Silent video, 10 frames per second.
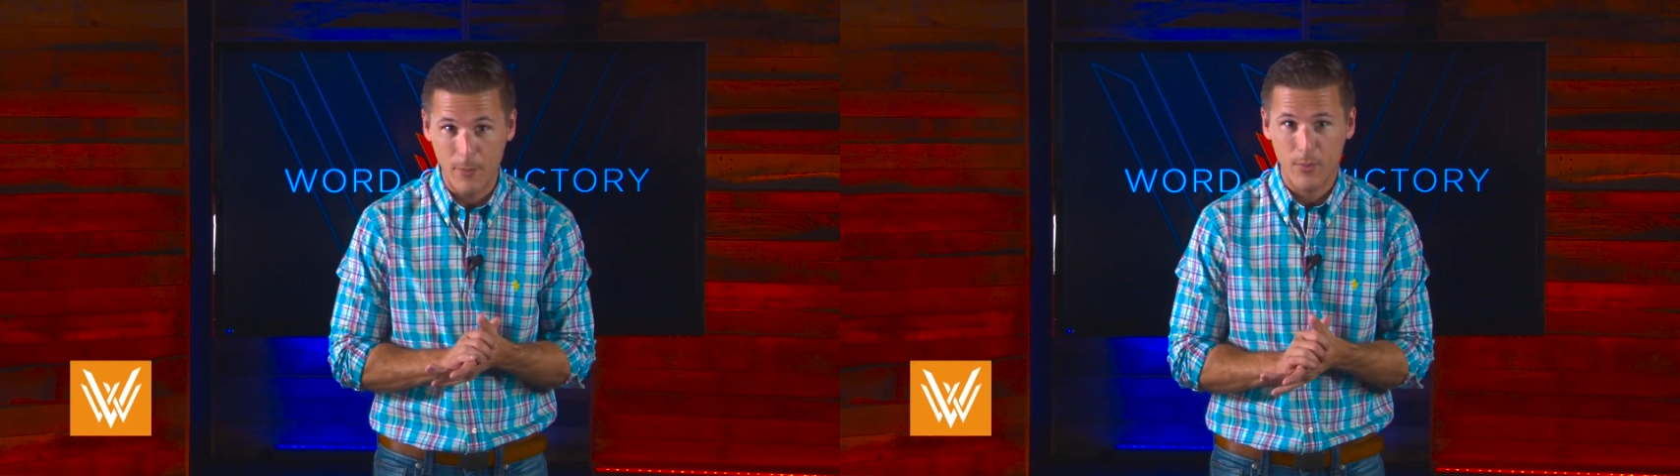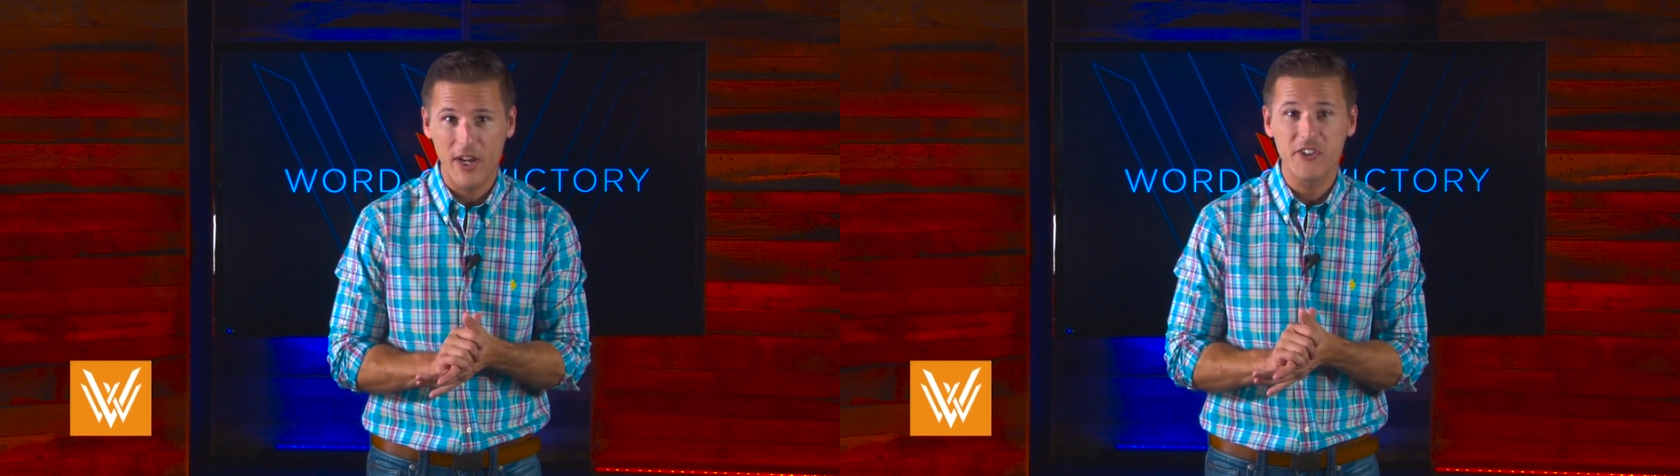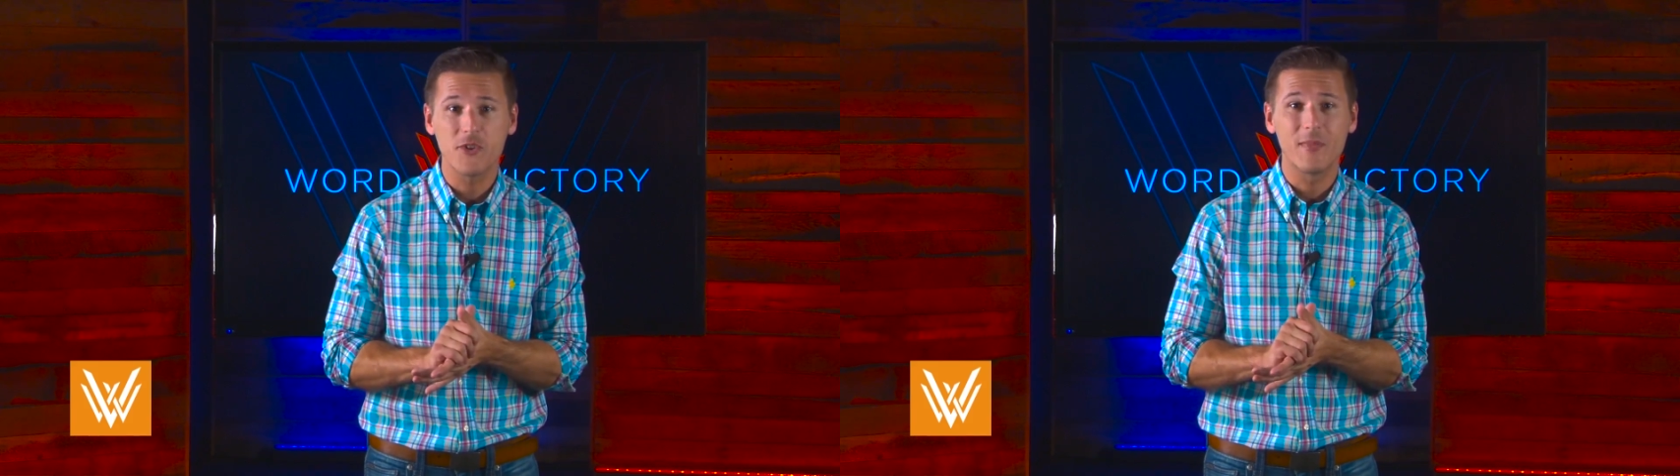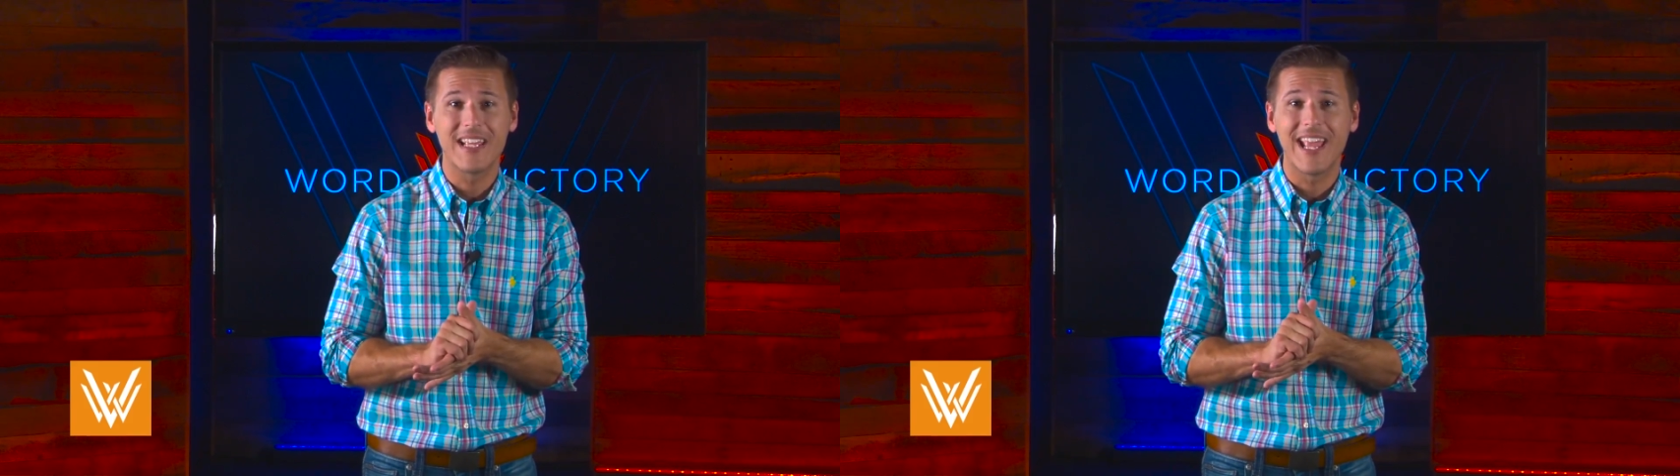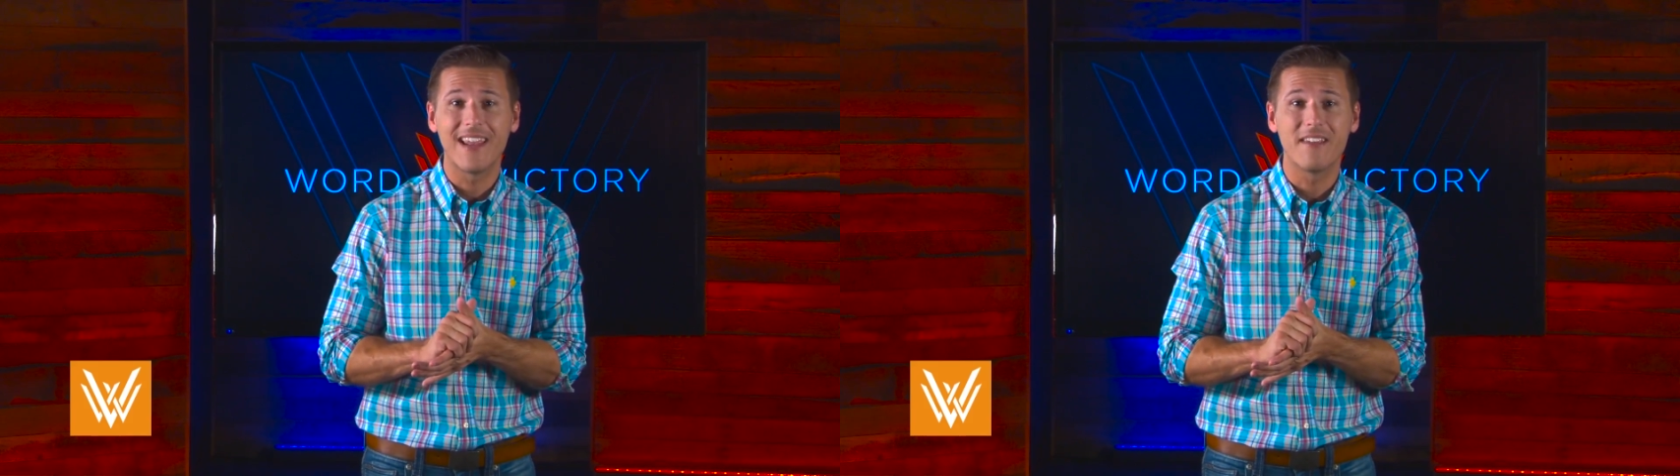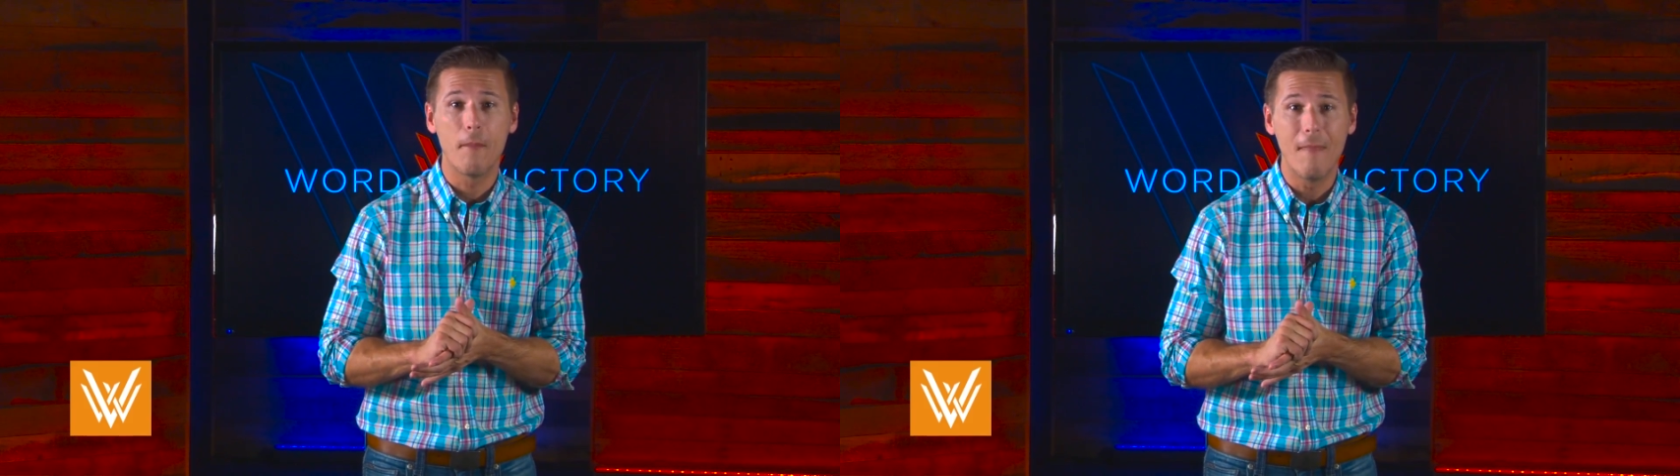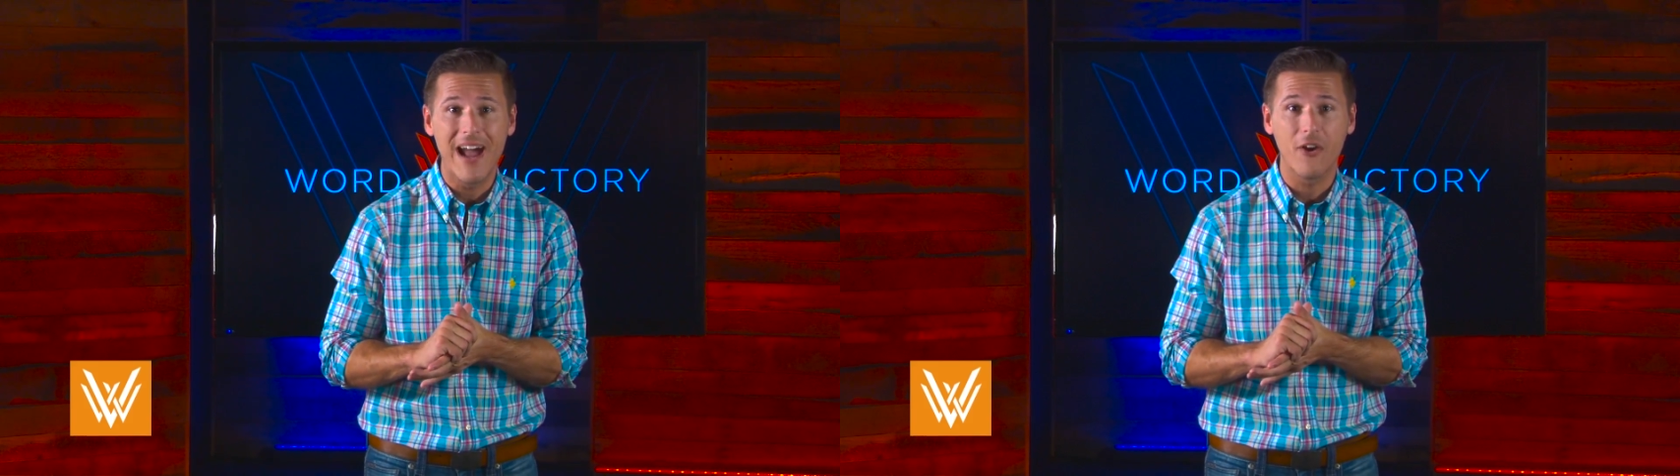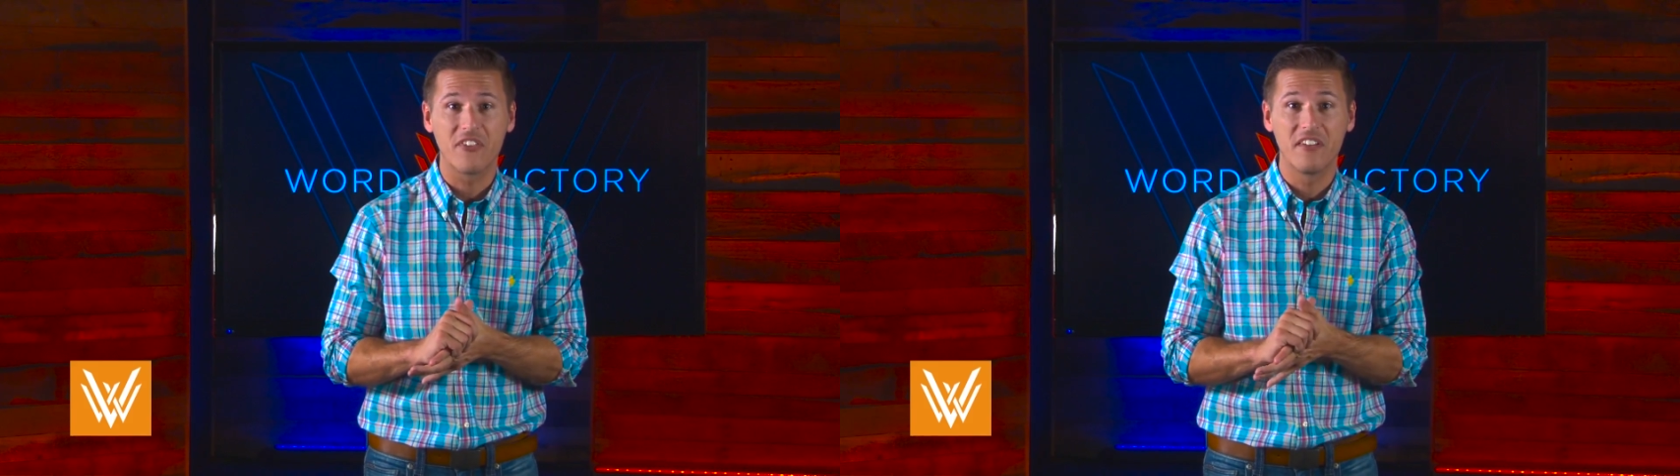the pressure began to
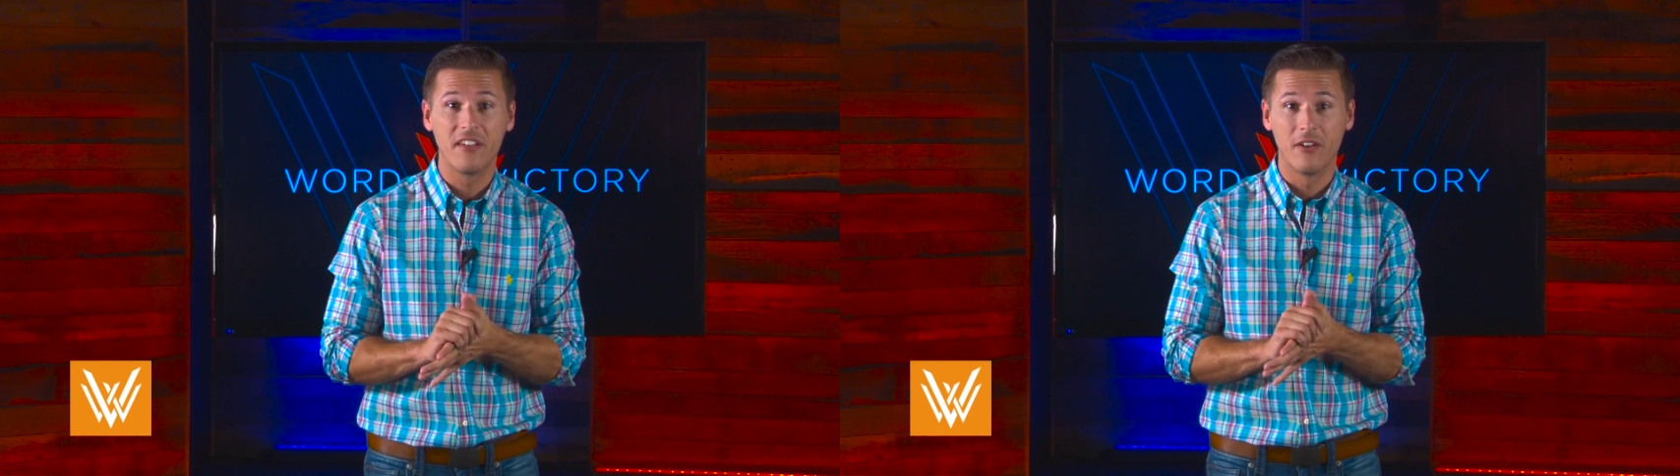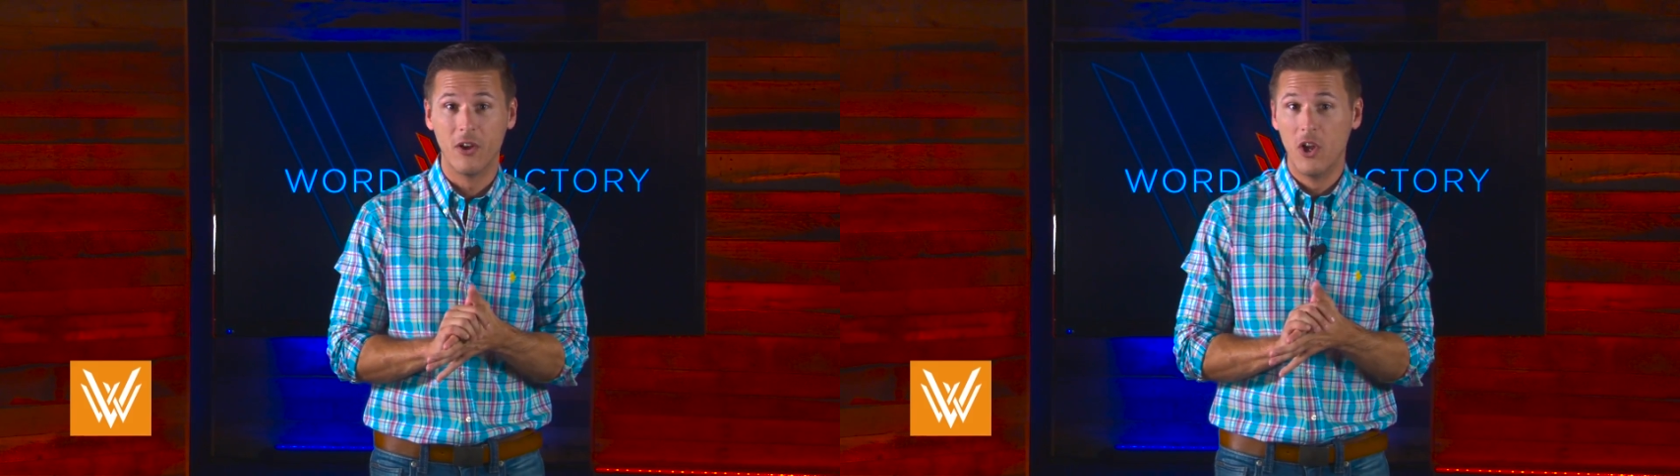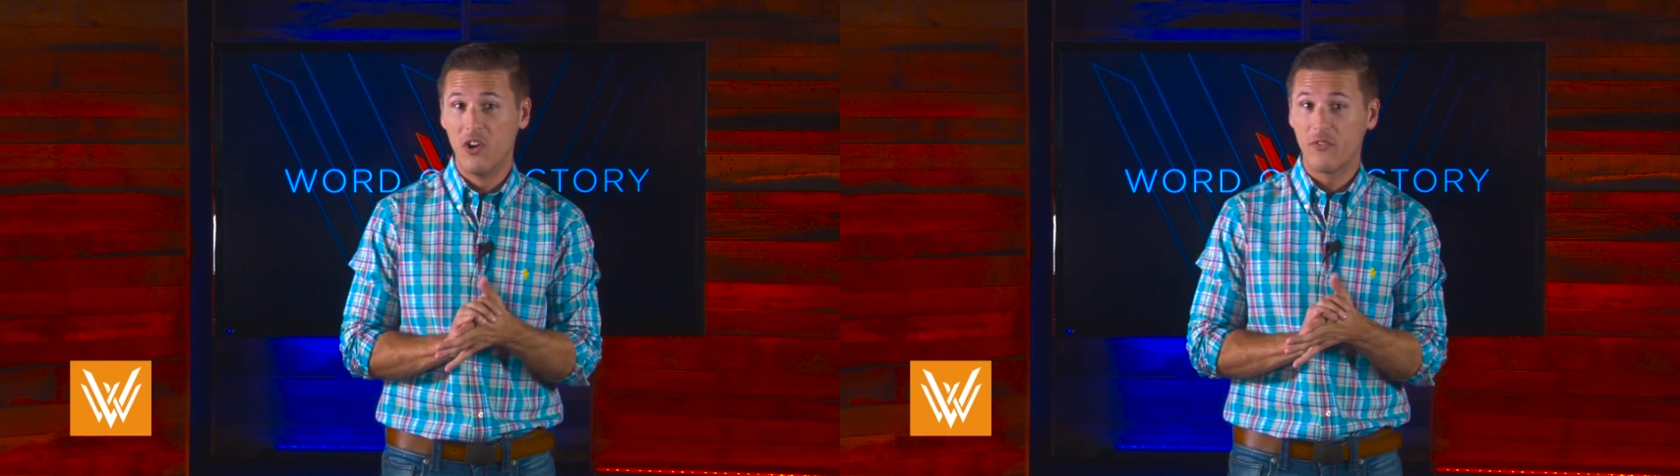mount until,